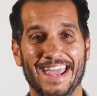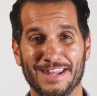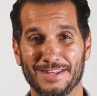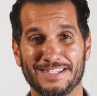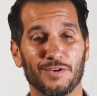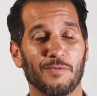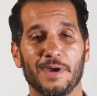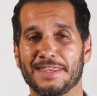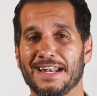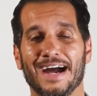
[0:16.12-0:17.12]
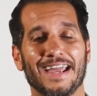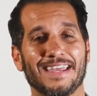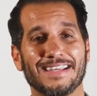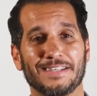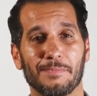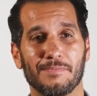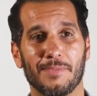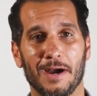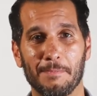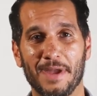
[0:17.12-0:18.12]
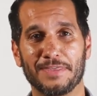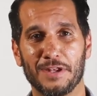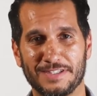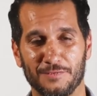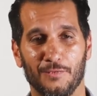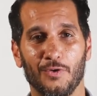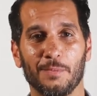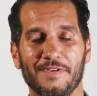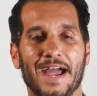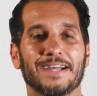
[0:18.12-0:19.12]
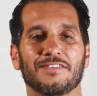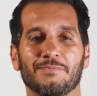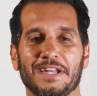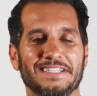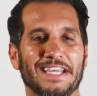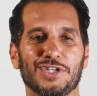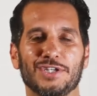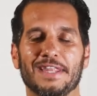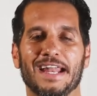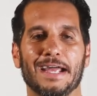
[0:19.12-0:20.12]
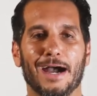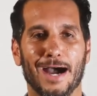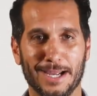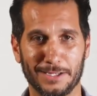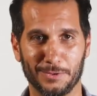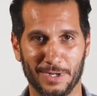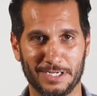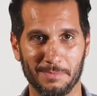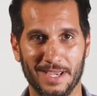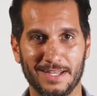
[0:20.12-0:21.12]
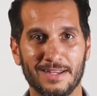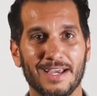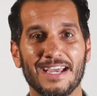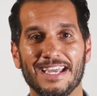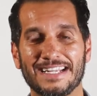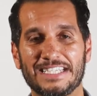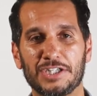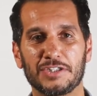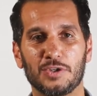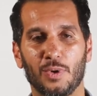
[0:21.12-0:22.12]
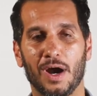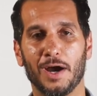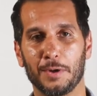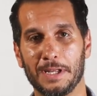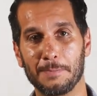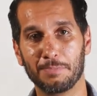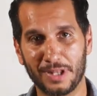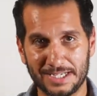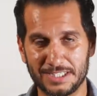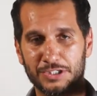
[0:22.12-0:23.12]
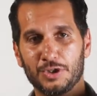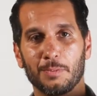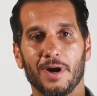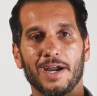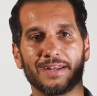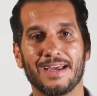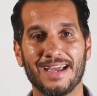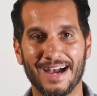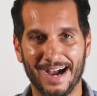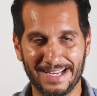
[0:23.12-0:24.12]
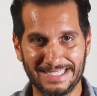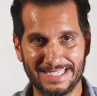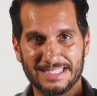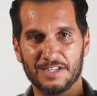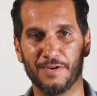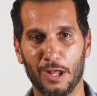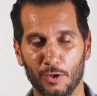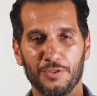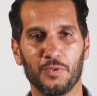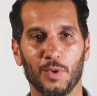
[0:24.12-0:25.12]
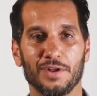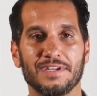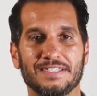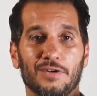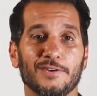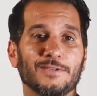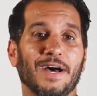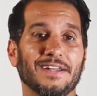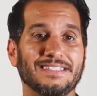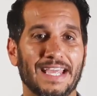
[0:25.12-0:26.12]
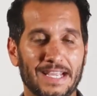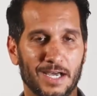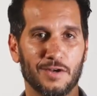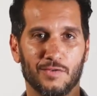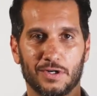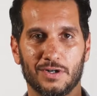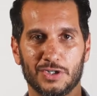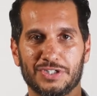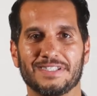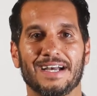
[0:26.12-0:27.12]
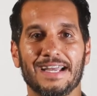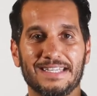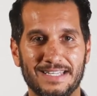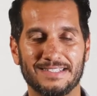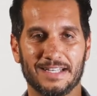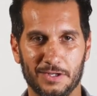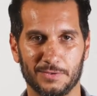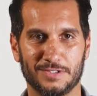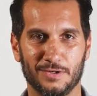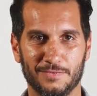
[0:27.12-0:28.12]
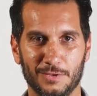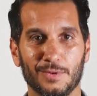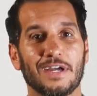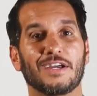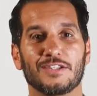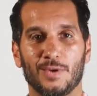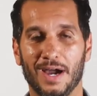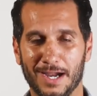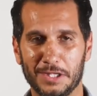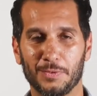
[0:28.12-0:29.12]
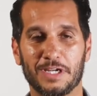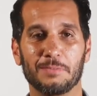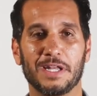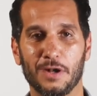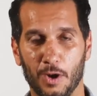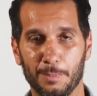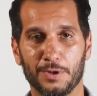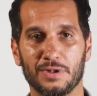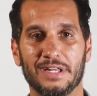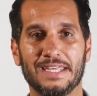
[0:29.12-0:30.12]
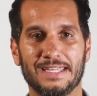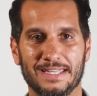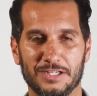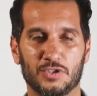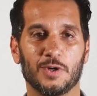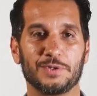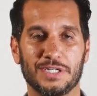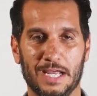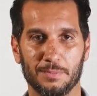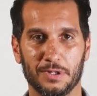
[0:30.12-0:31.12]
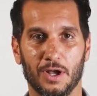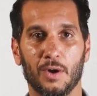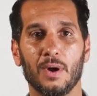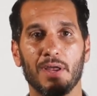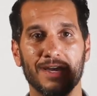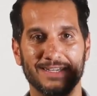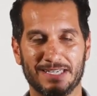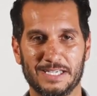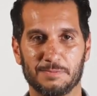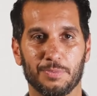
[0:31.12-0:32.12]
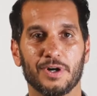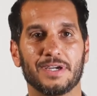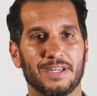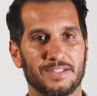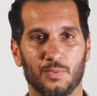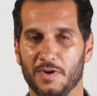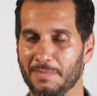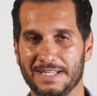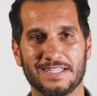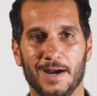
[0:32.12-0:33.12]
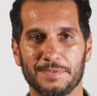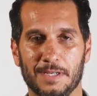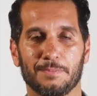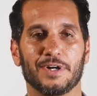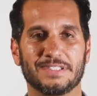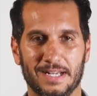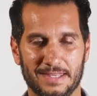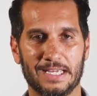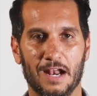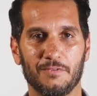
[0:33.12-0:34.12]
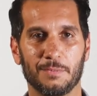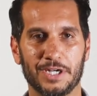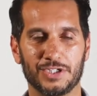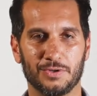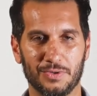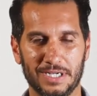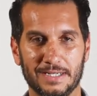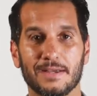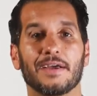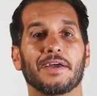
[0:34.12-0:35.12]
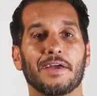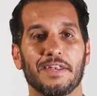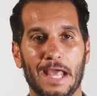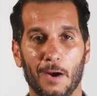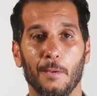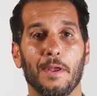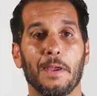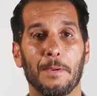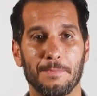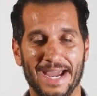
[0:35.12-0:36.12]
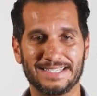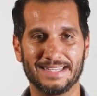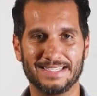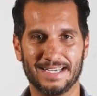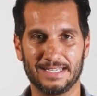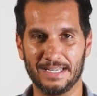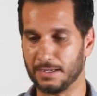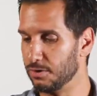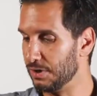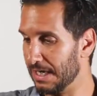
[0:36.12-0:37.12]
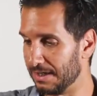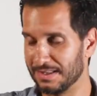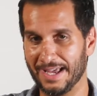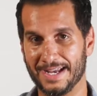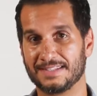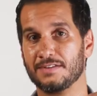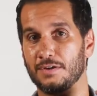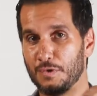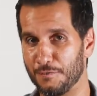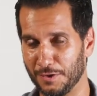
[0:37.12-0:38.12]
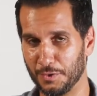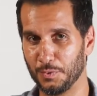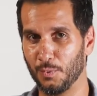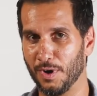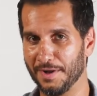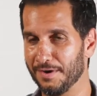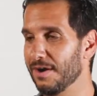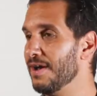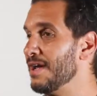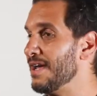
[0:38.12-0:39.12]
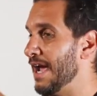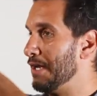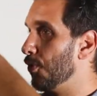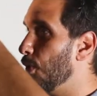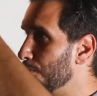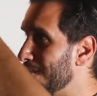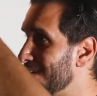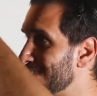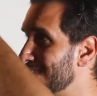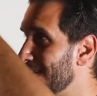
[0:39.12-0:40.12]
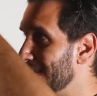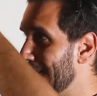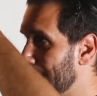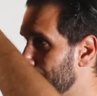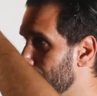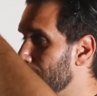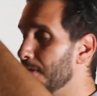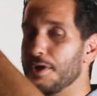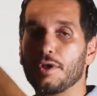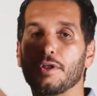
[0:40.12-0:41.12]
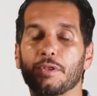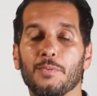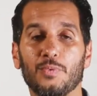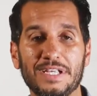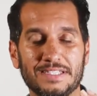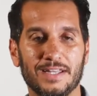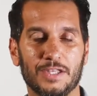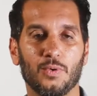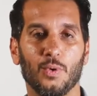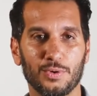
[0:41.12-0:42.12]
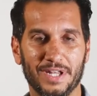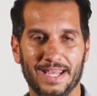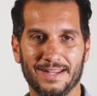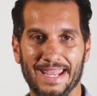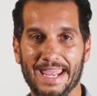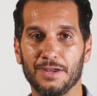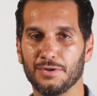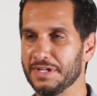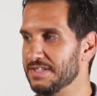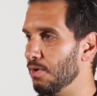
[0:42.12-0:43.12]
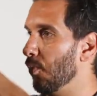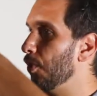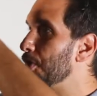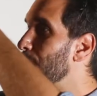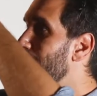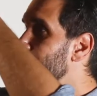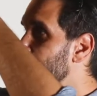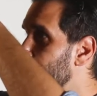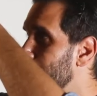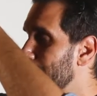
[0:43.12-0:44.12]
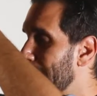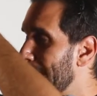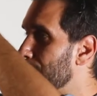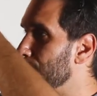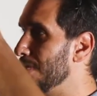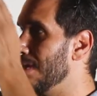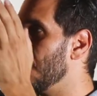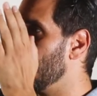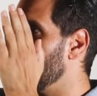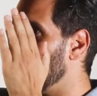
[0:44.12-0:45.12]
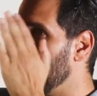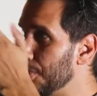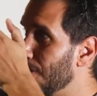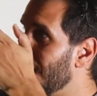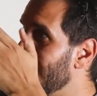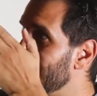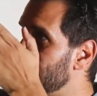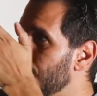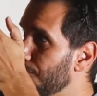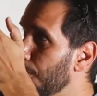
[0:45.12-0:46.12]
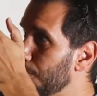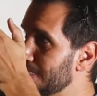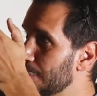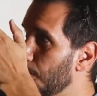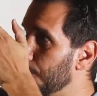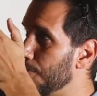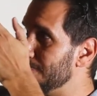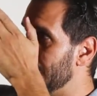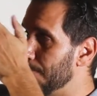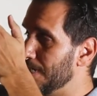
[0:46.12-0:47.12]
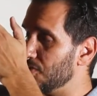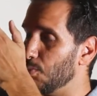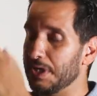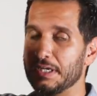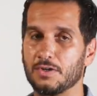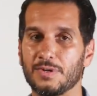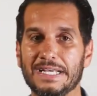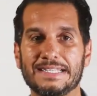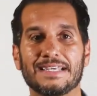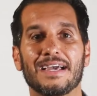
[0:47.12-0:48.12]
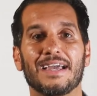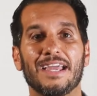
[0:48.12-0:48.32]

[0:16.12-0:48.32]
And the Silva method is a, a method, it's a form of active meditation that I highly recommend. It teaches you how to implant into your mind ideas of health and wellness, and also how to take out of your consciousness ideas that don't serve you. So I highly recommend it. I'll put a link in the description down below to his book. It's one of my top ten books that I think everybody should read. Now, back to the technique. You get a glass, you fill it with water, and you hold it at a slight angle. The reason that you hold it at an angle is when you have something angled, or when your eyes are focused upwards at about twenty degrees,